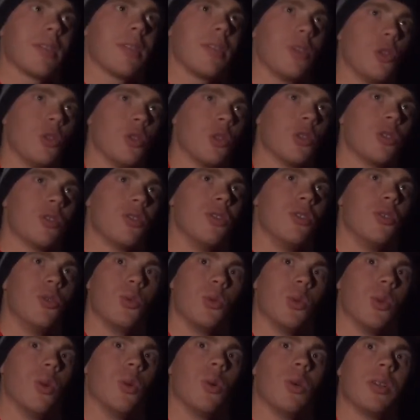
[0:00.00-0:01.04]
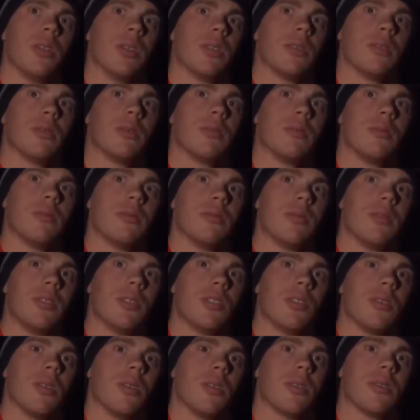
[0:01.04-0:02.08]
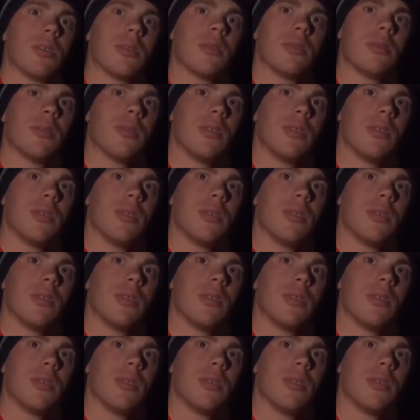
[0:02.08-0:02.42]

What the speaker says: There's no noise. It's just us.